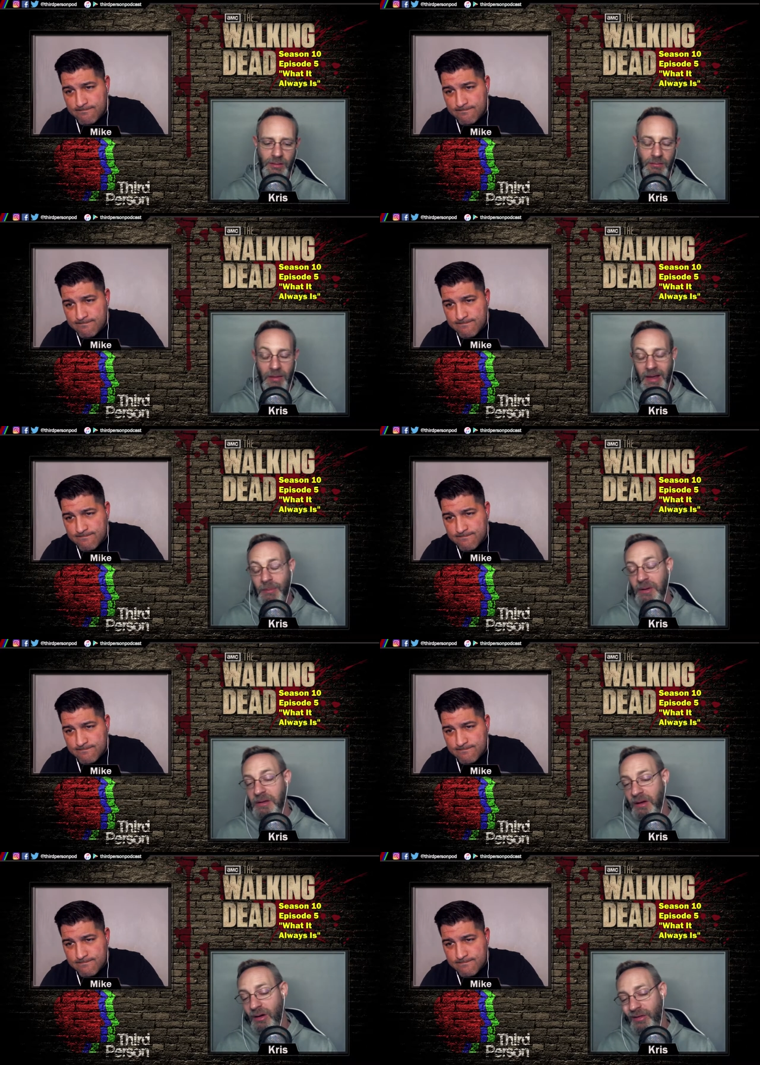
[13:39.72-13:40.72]

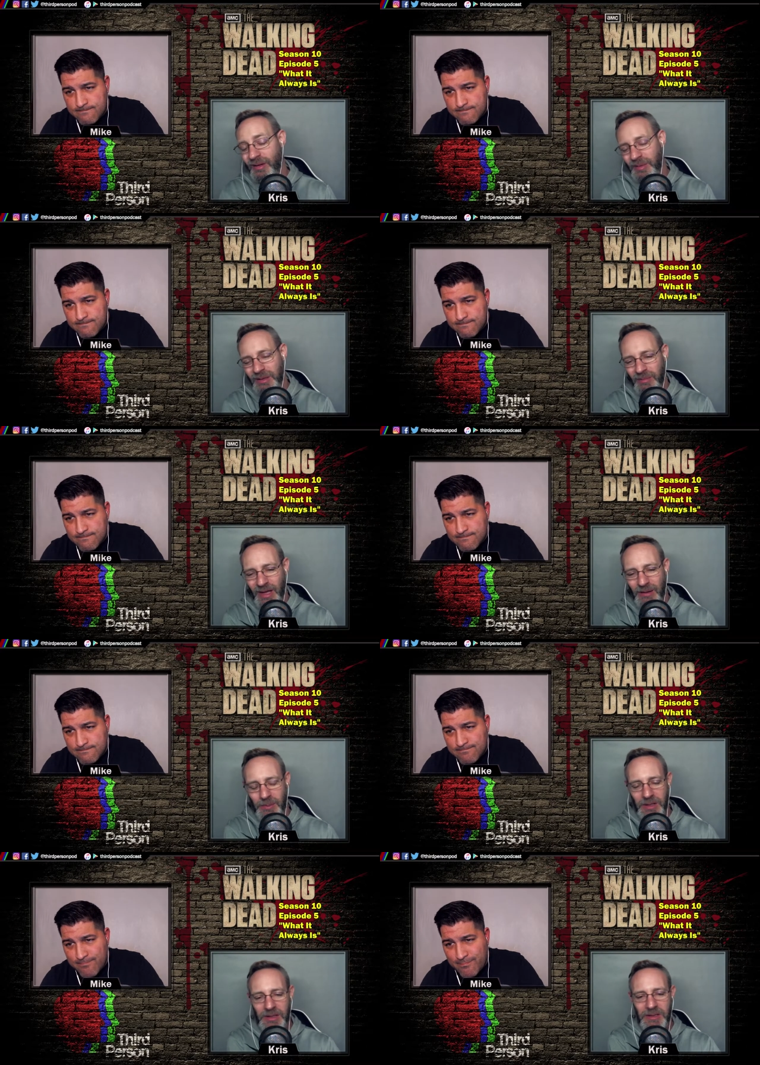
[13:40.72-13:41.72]
Speaker 1: Maybe. Oh, I mean,
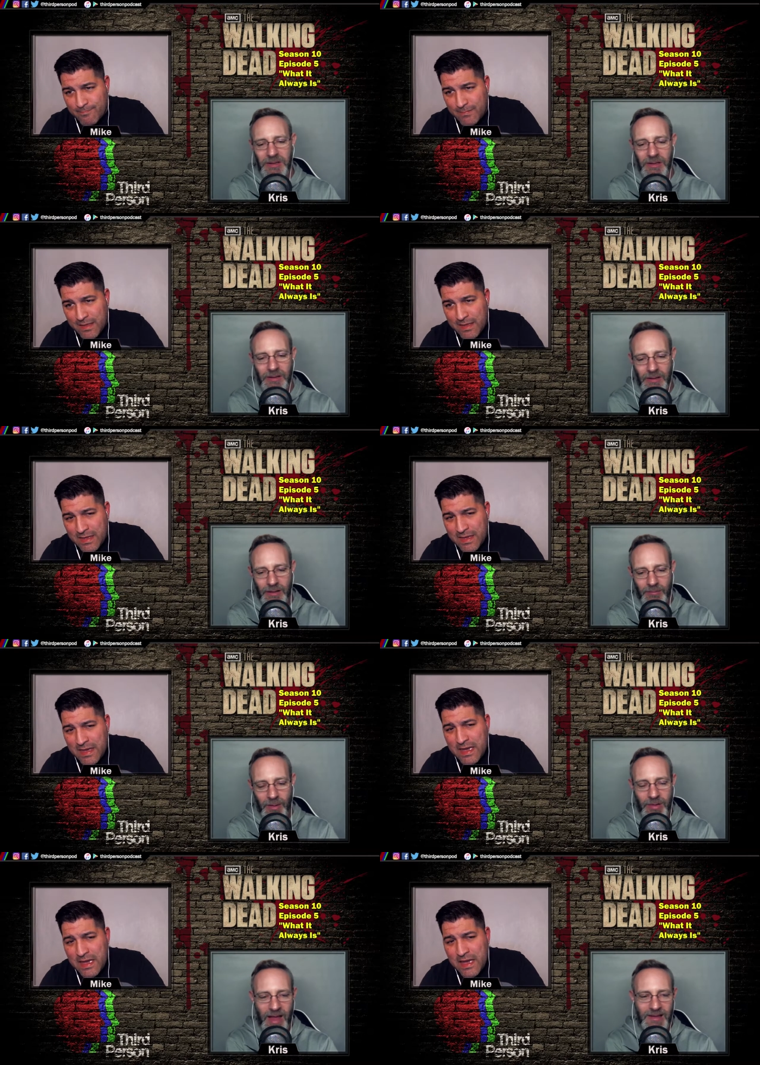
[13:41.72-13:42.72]
maybe.
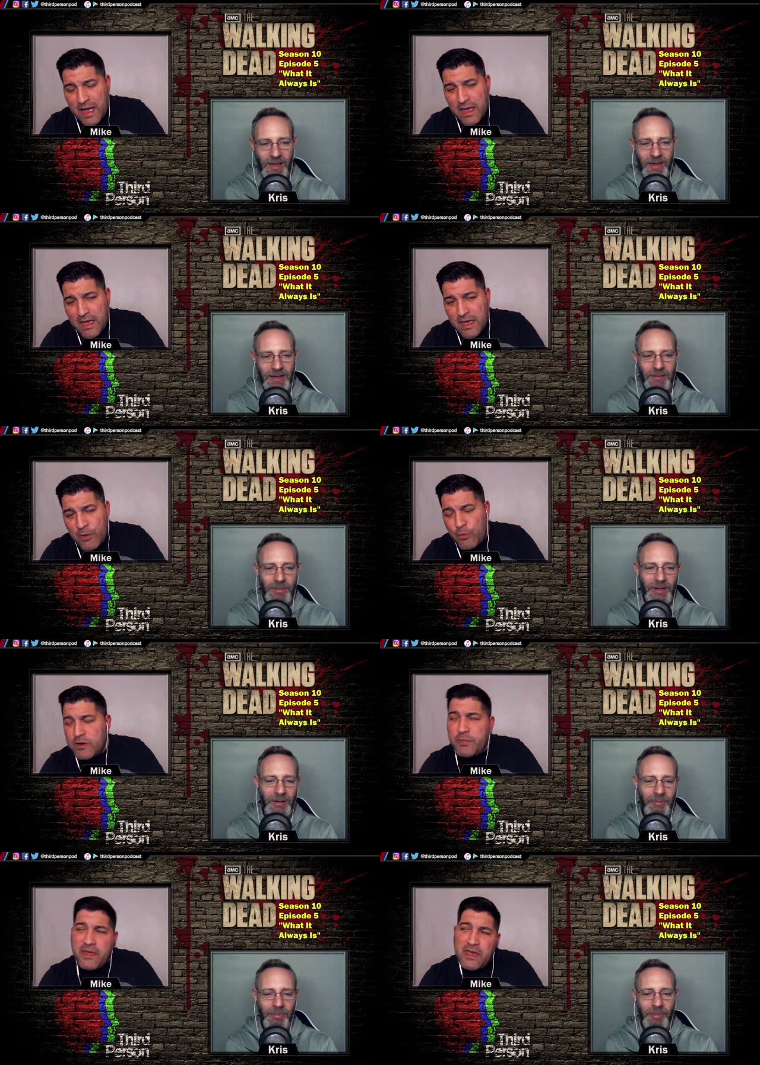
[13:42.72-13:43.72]
Maybe that's how they. It would
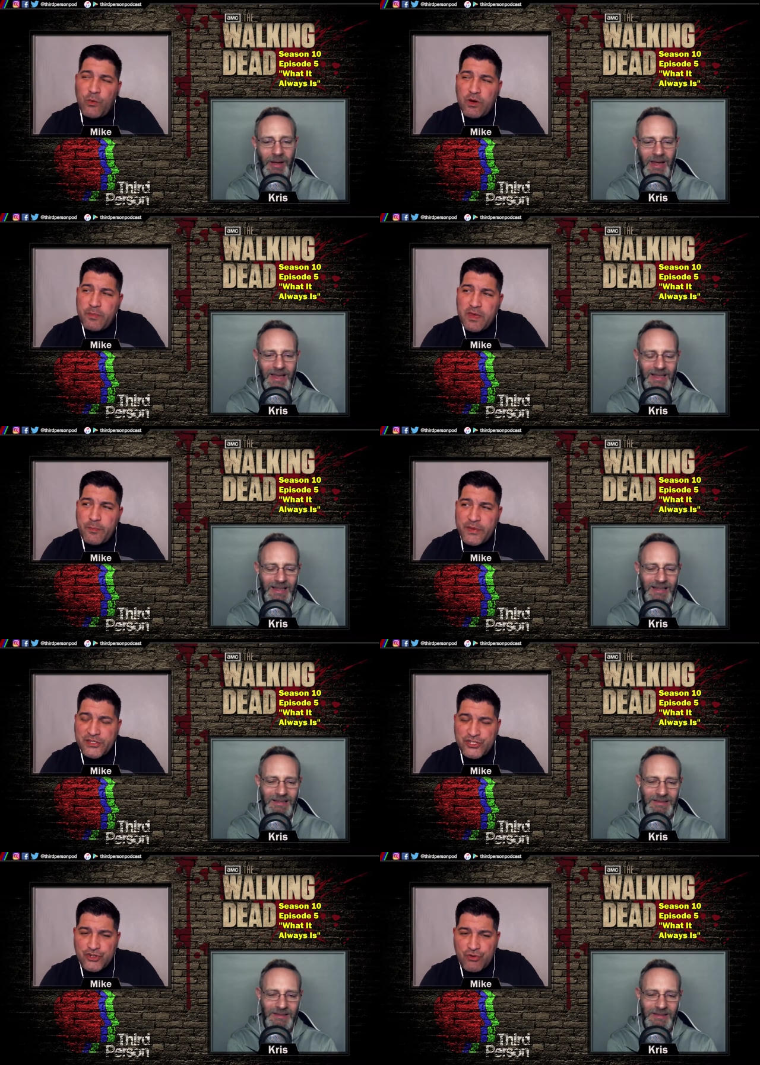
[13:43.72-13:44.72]
be. It
Speaker 2: would be a bit
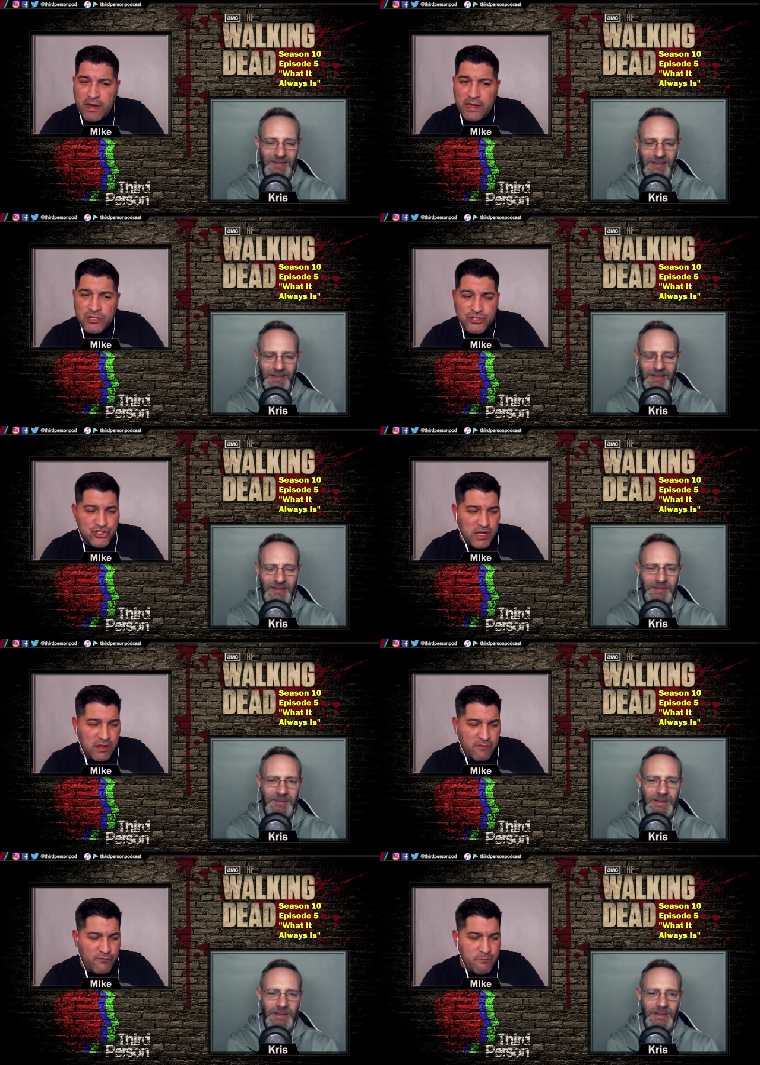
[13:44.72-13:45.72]
strange
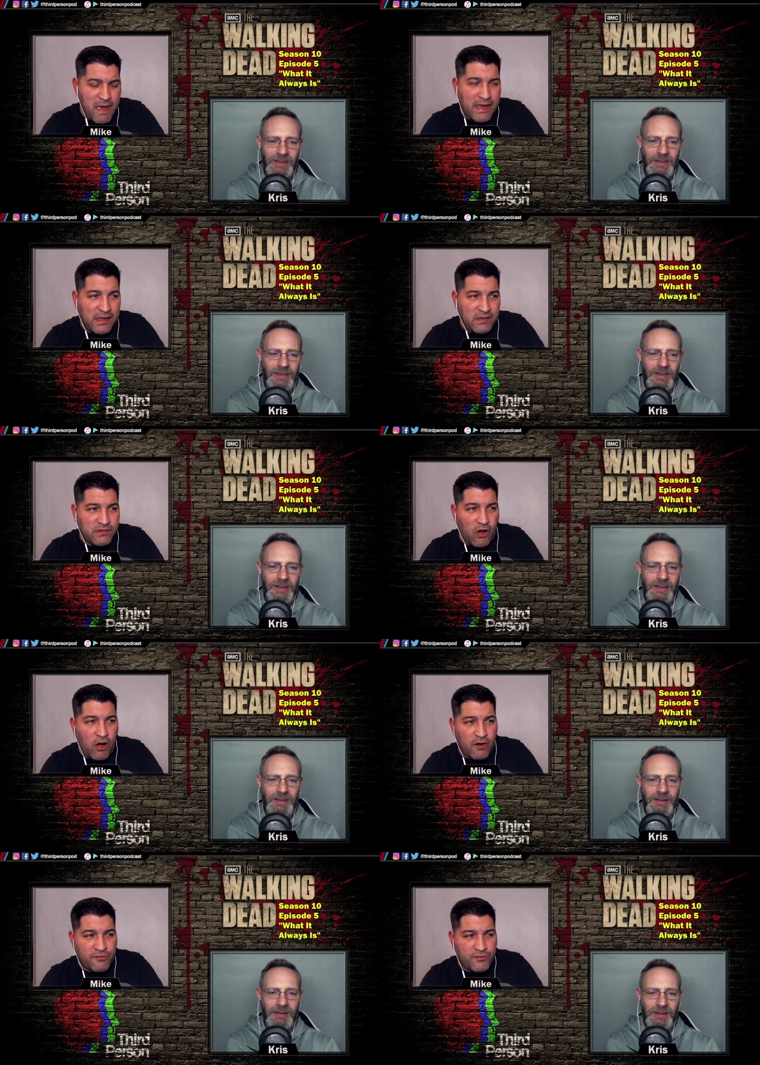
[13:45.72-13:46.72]
if Maggie's
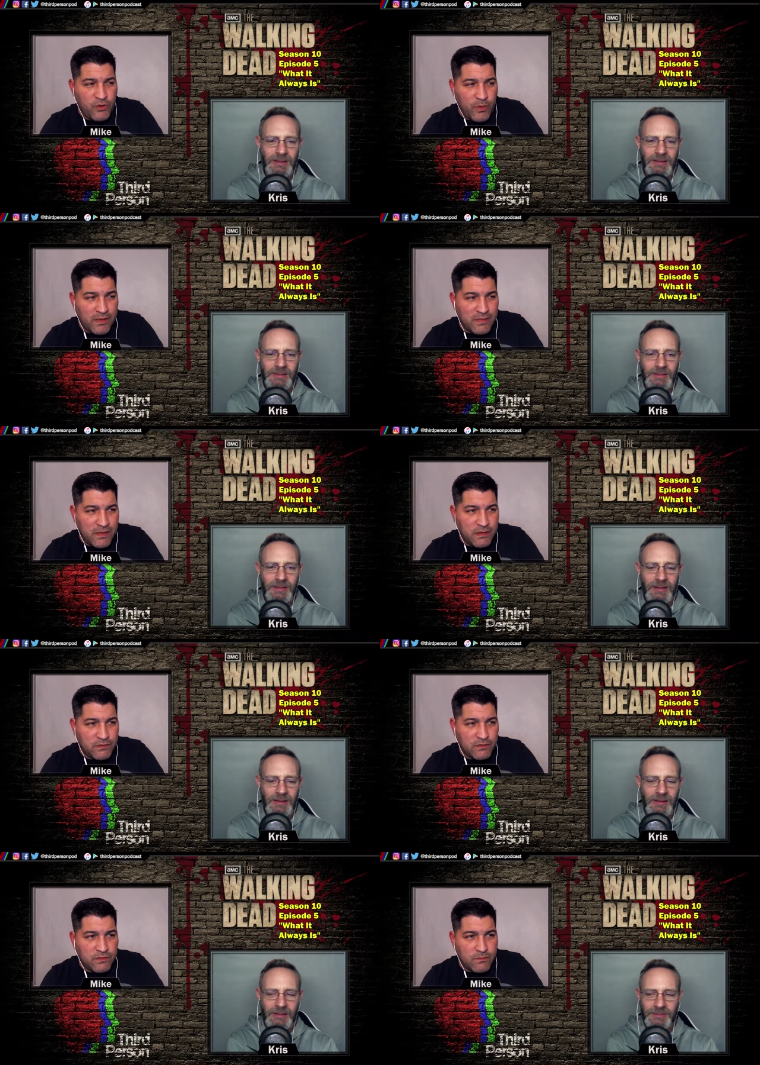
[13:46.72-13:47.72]
off doing
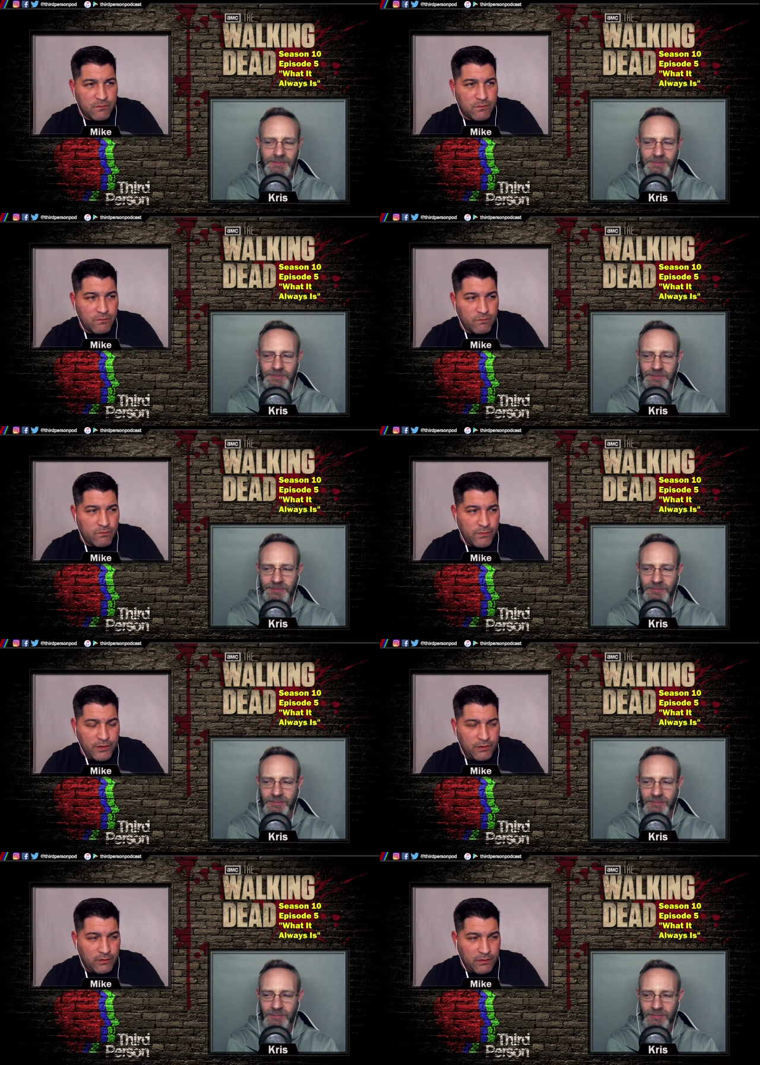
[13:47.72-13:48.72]
these
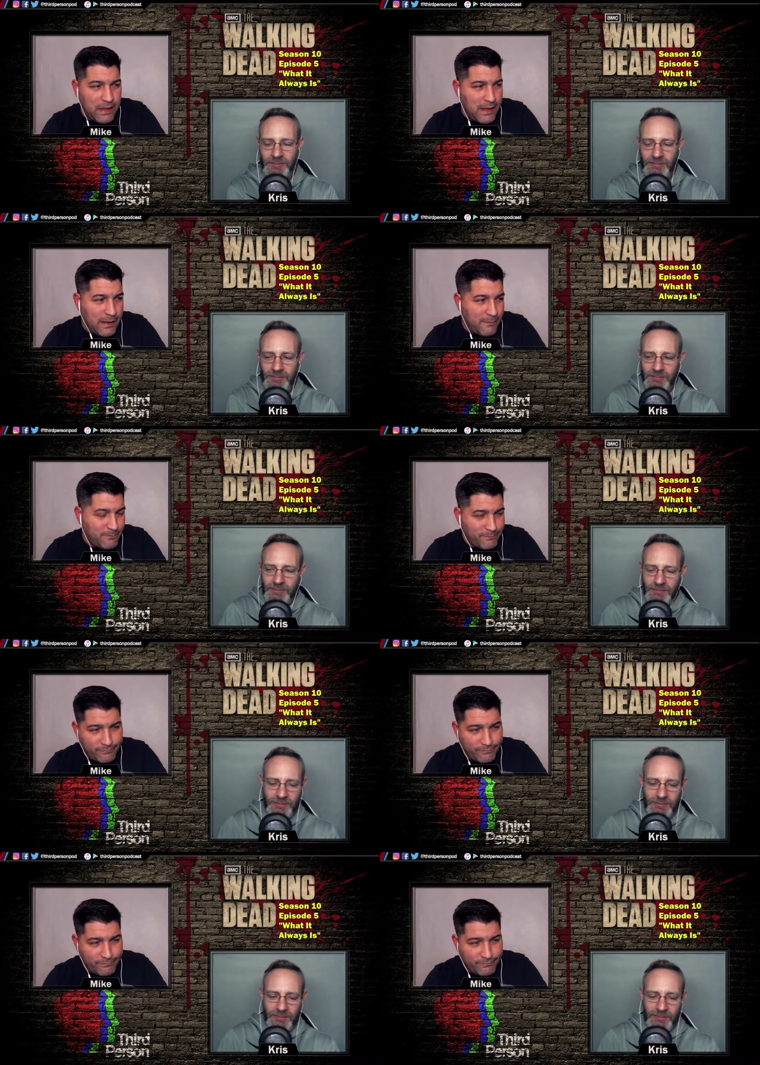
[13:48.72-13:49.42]
little um,